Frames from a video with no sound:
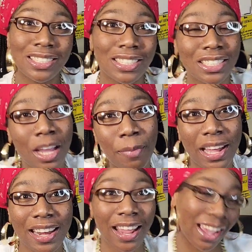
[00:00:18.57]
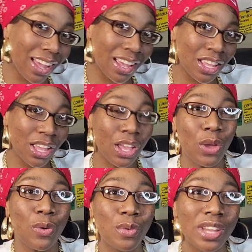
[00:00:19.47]
chit chat monday
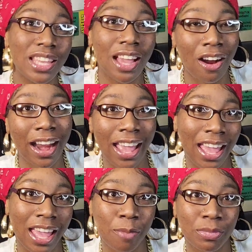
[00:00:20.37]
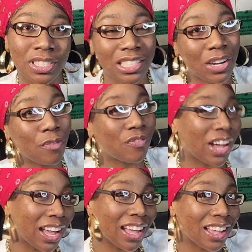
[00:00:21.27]
we are at episode
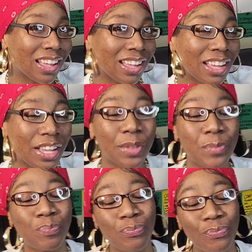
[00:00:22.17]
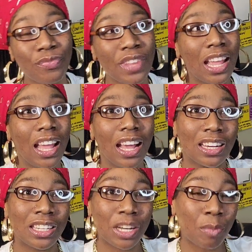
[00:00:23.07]
five
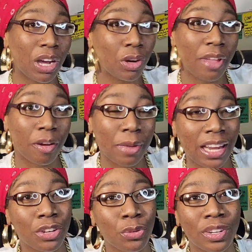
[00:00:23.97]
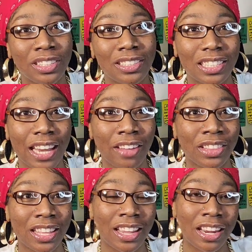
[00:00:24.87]
um i hope everybody doing good
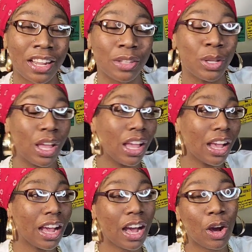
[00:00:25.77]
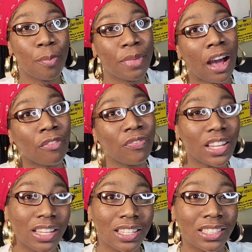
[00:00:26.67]
out there i hope y'all
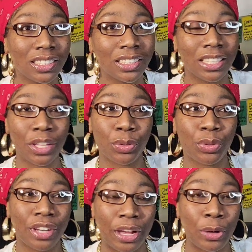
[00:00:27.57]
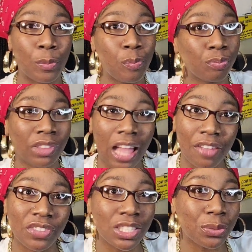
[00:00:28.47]
feeling good you know
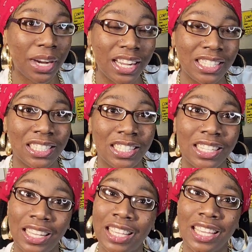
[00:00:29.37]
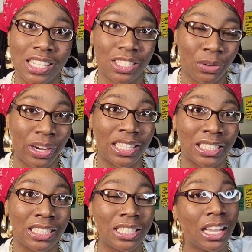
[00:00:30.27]
life is crazy it gets
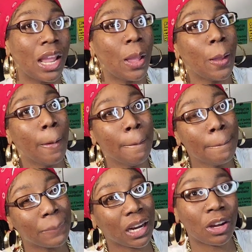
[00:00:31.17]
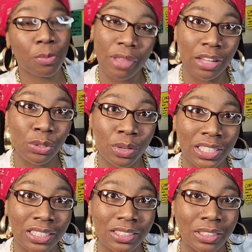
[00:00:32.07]
crazy but i hope y'all doing
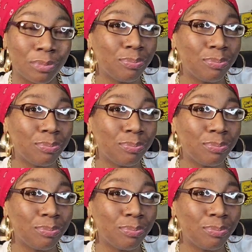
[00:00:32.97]
good